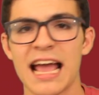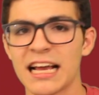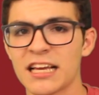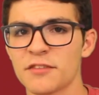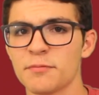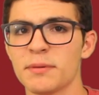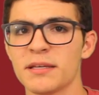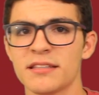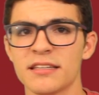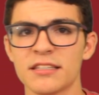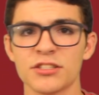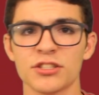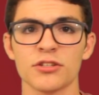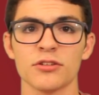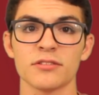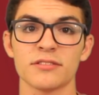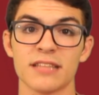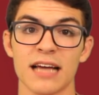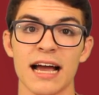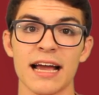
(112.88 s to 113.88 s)

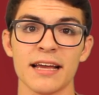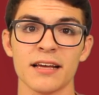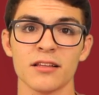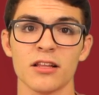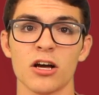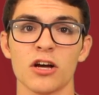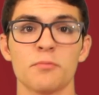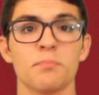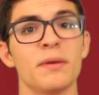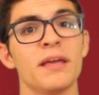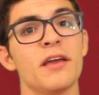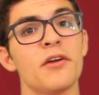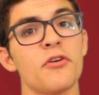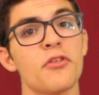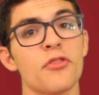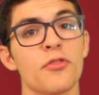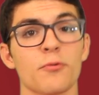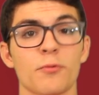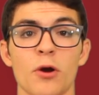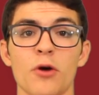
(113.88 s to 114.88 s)
expositional dialogue
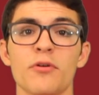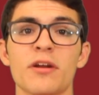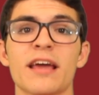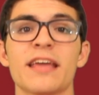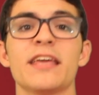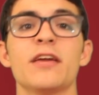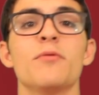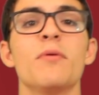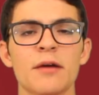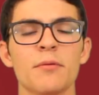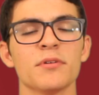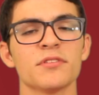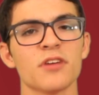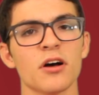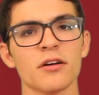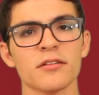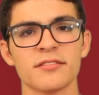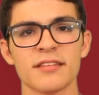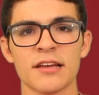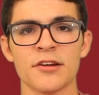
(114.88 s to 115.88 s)
being thrown at you, it was
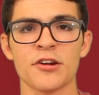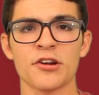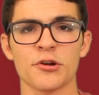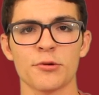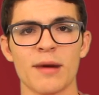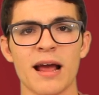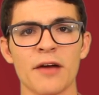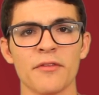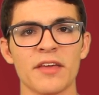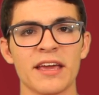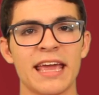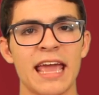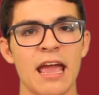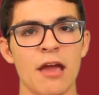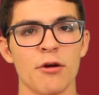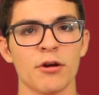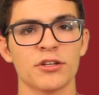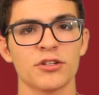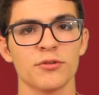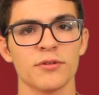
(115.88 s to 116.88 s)
all centered around the
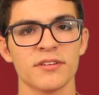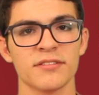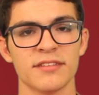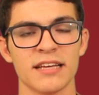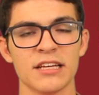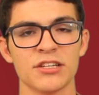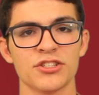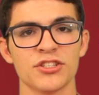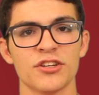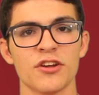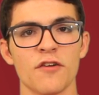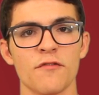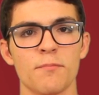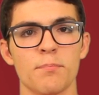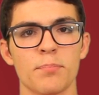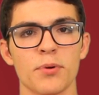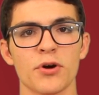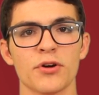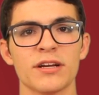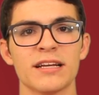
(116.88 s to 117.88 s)
characterization
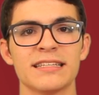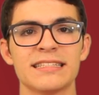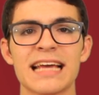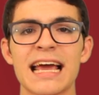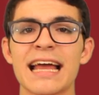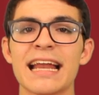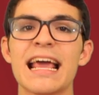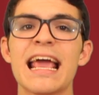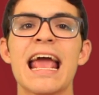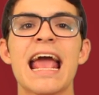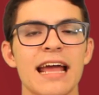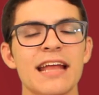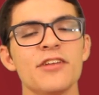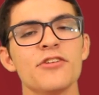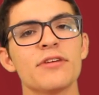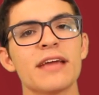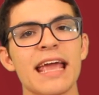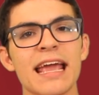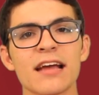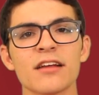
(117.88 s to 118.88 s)
of Bernadette. And
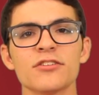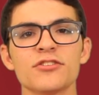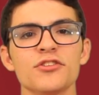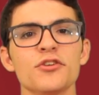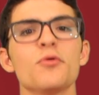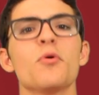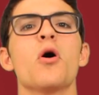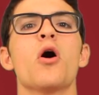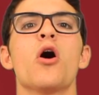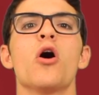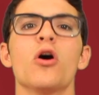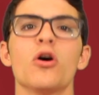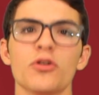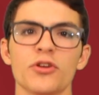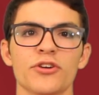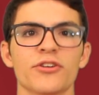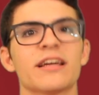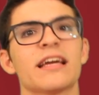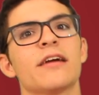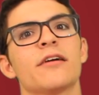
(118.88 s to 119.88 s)
you can't do
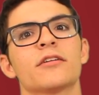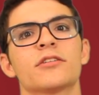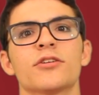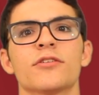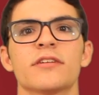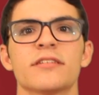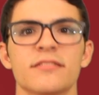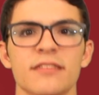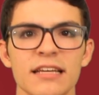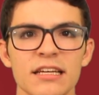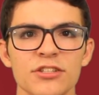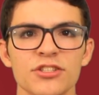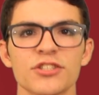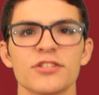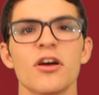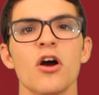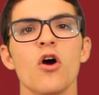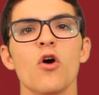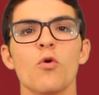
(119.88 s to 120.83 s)
all your characterization